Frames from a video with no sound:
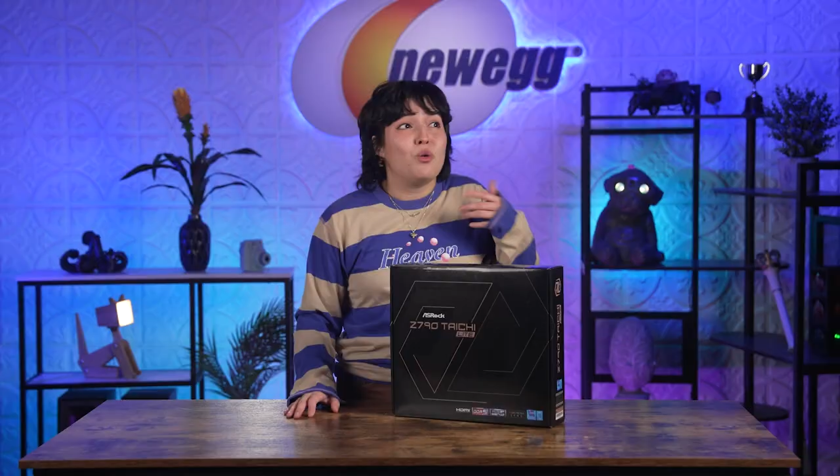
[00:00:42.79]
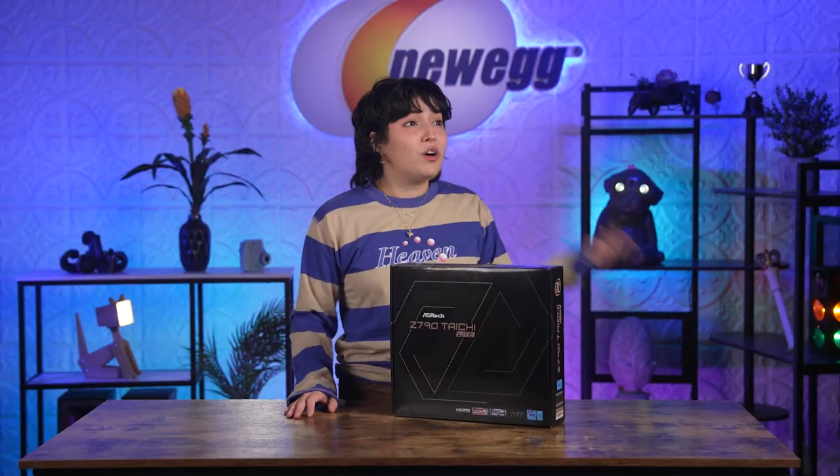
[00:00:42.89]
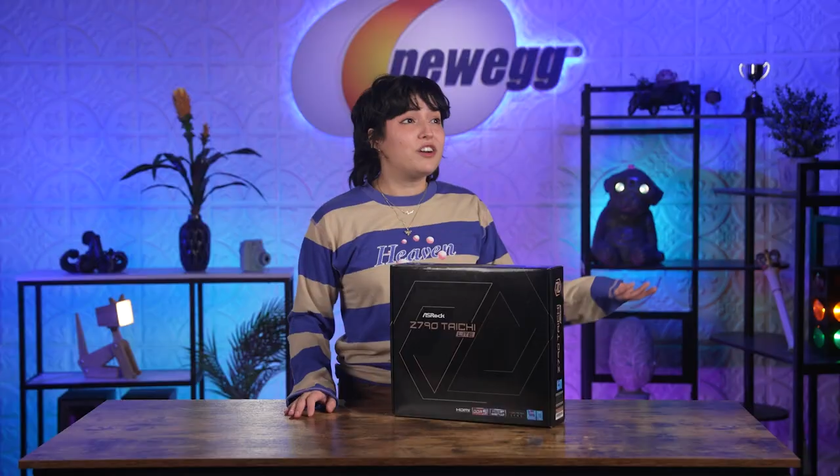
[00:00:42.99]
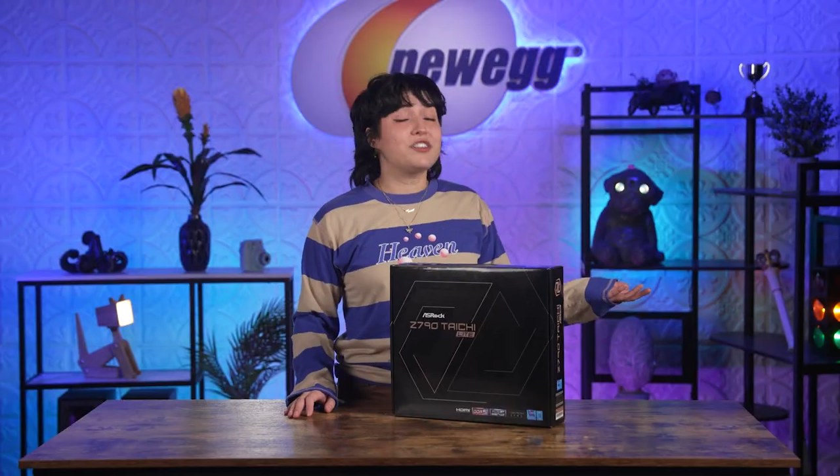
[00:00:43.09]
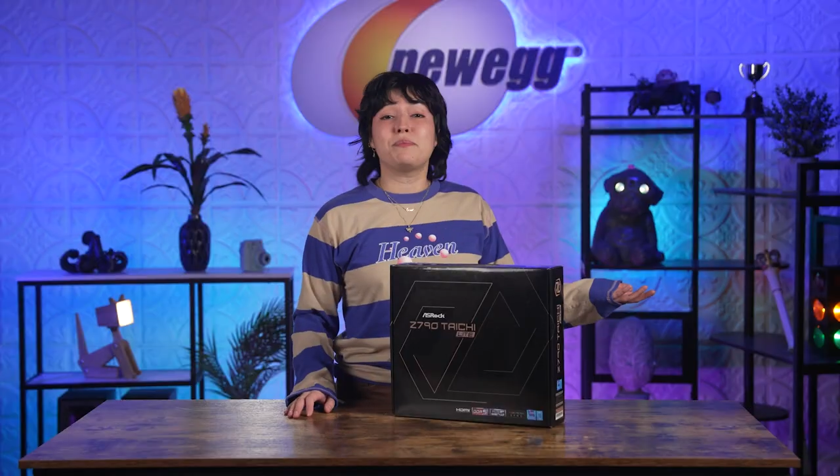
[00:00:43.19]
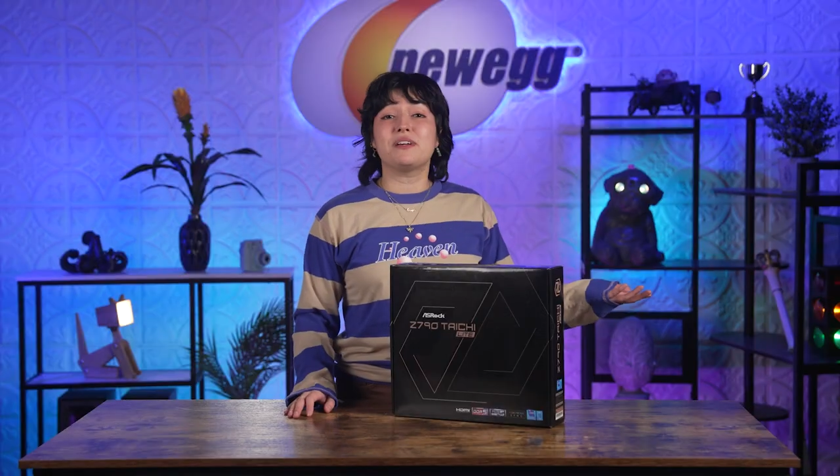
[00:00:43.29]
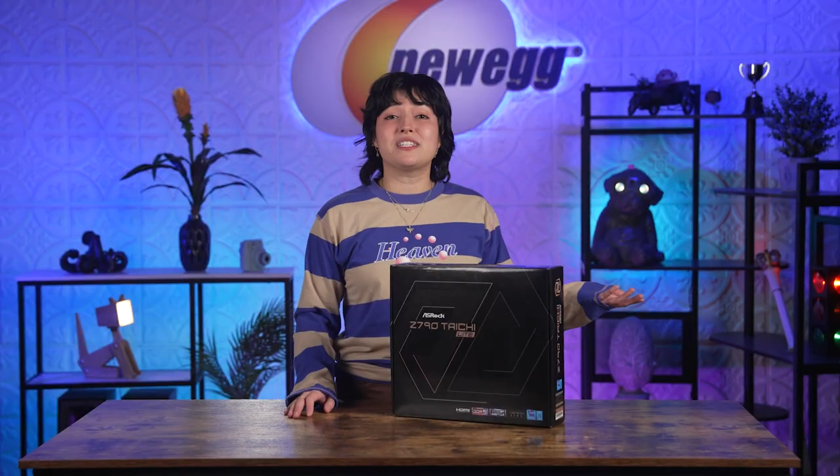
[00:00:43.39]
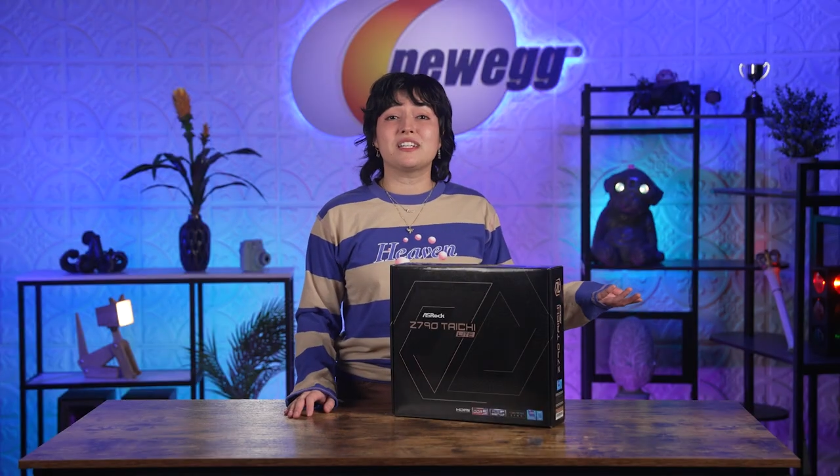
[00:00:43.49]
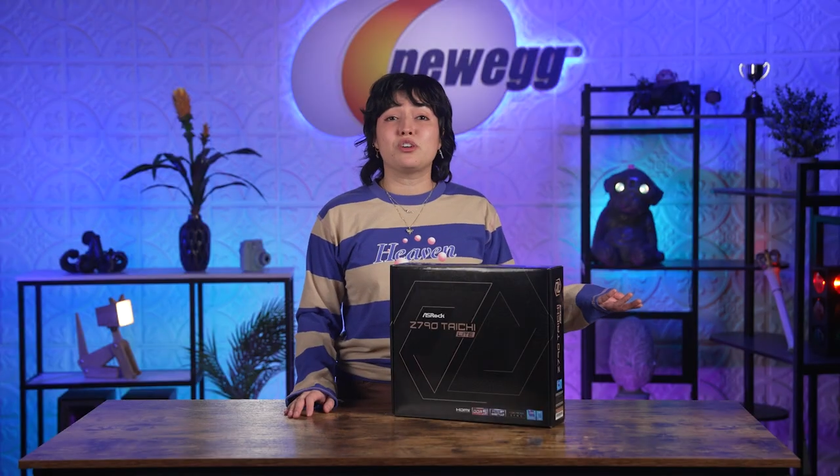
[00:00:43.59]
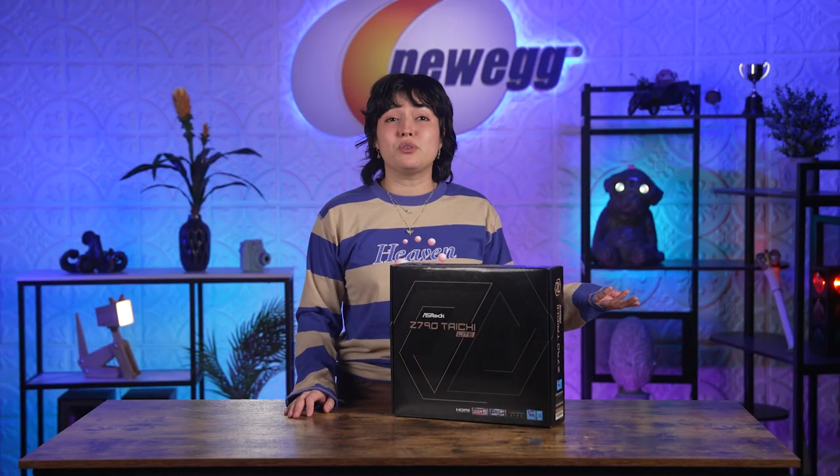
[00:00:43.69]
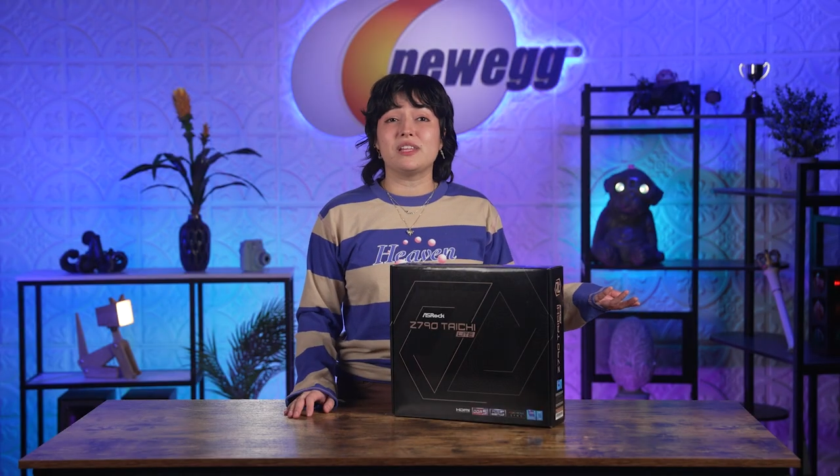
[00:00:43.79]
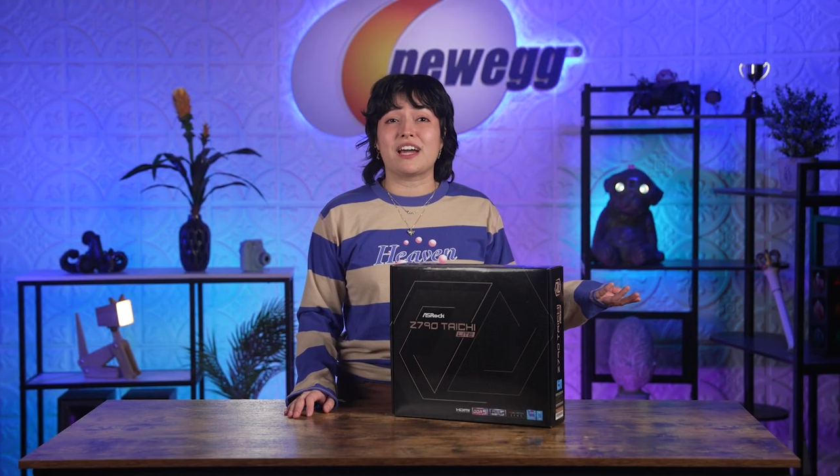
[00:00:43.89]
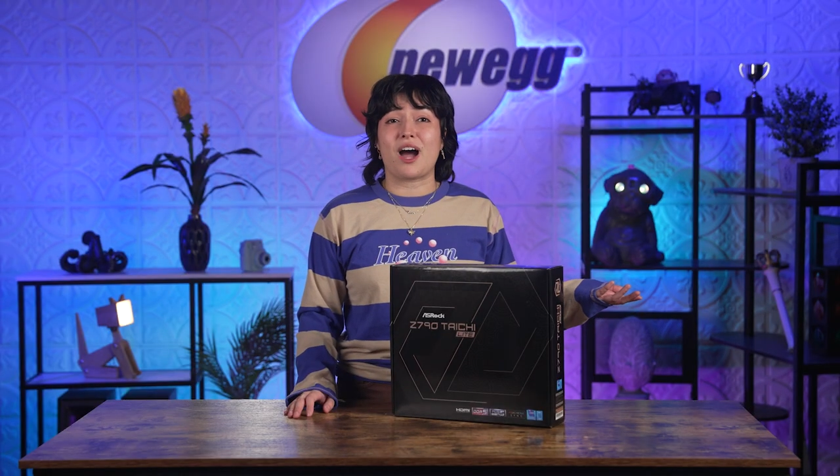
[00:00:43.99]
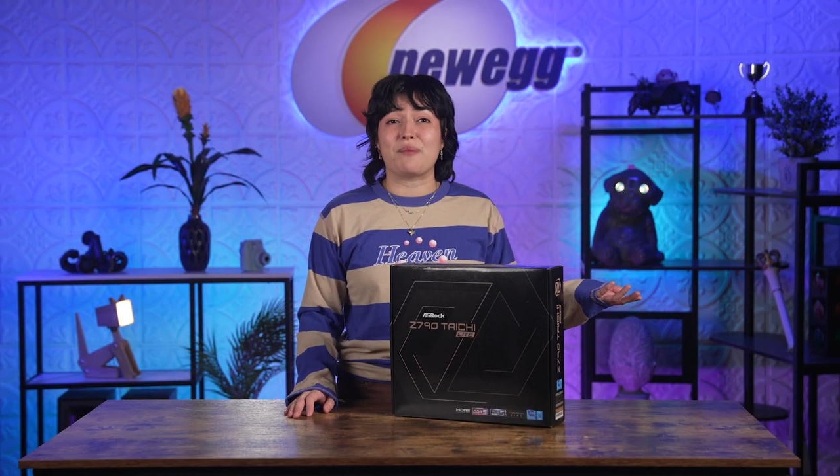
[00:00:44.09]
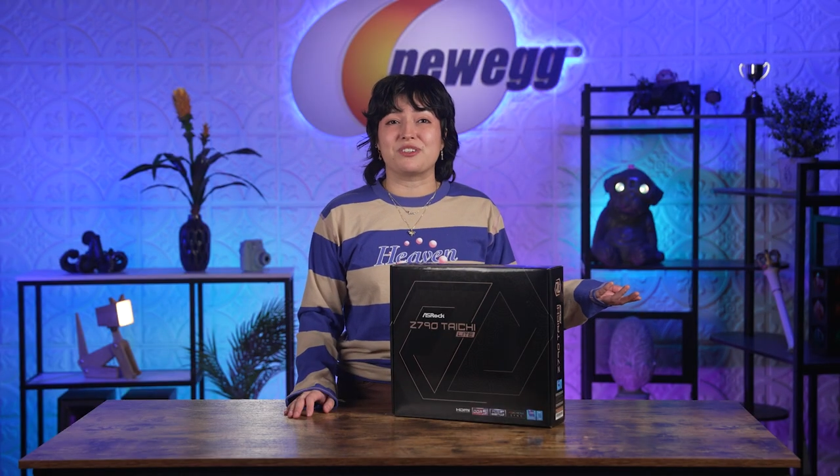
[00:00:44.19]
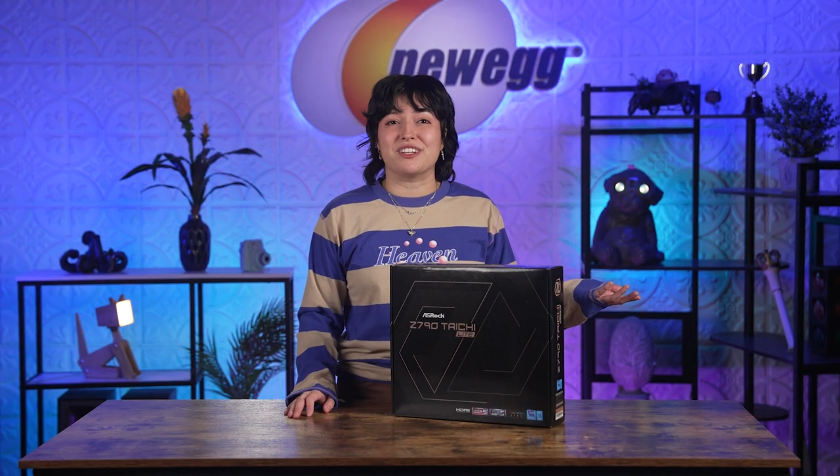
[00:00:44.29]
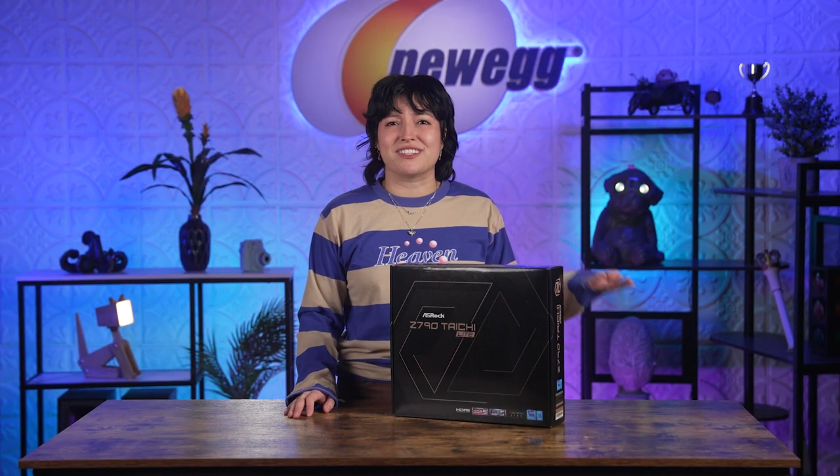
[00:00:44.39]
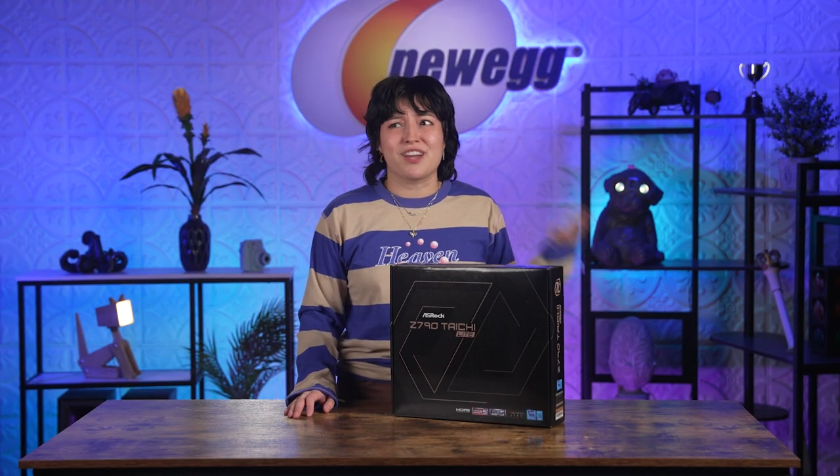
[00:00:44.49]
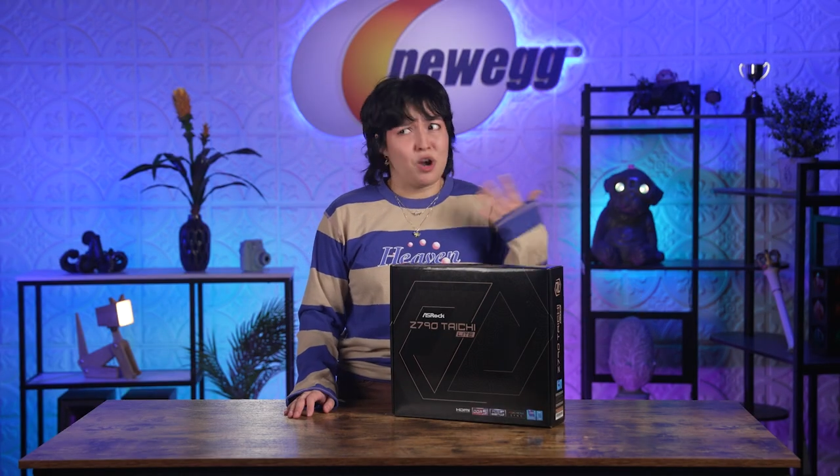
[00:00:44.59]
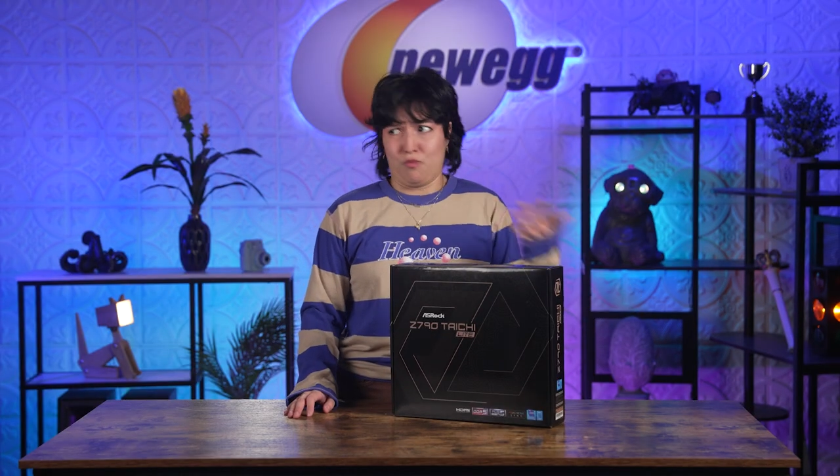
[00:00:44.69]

What are the built-in cooling options?